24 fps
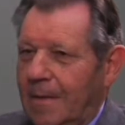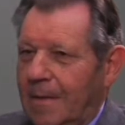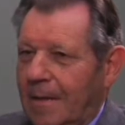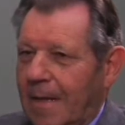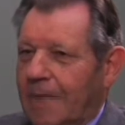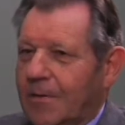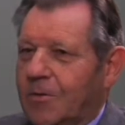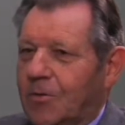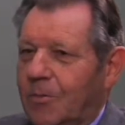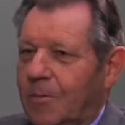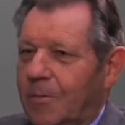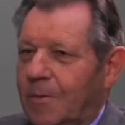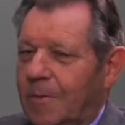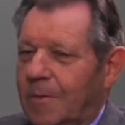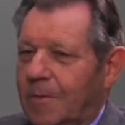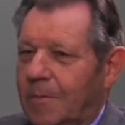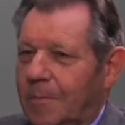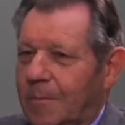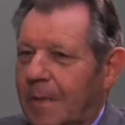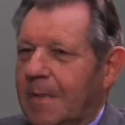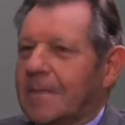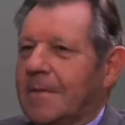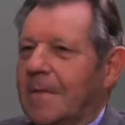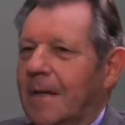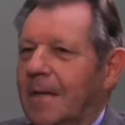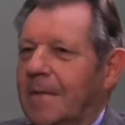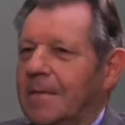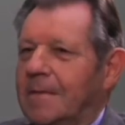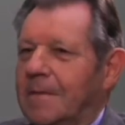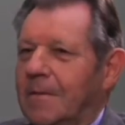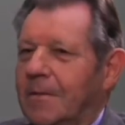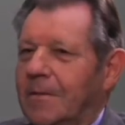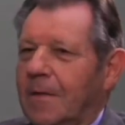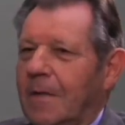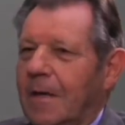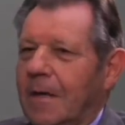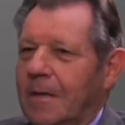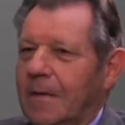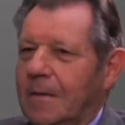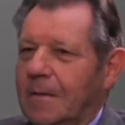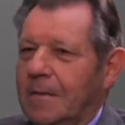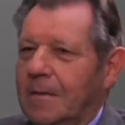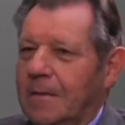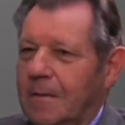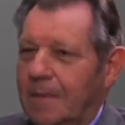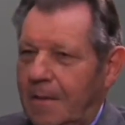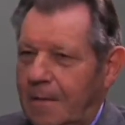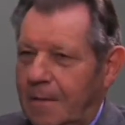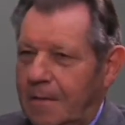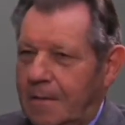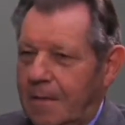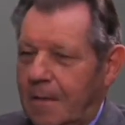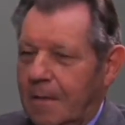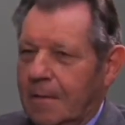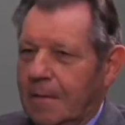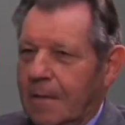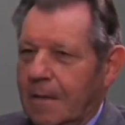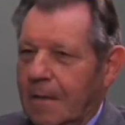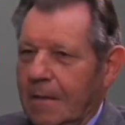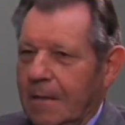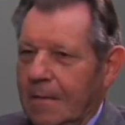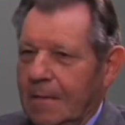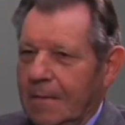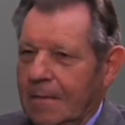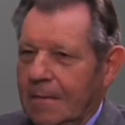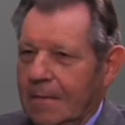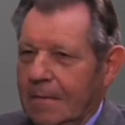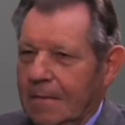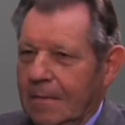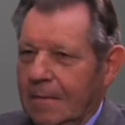adjuvant breast cancer trials in St. Gallen.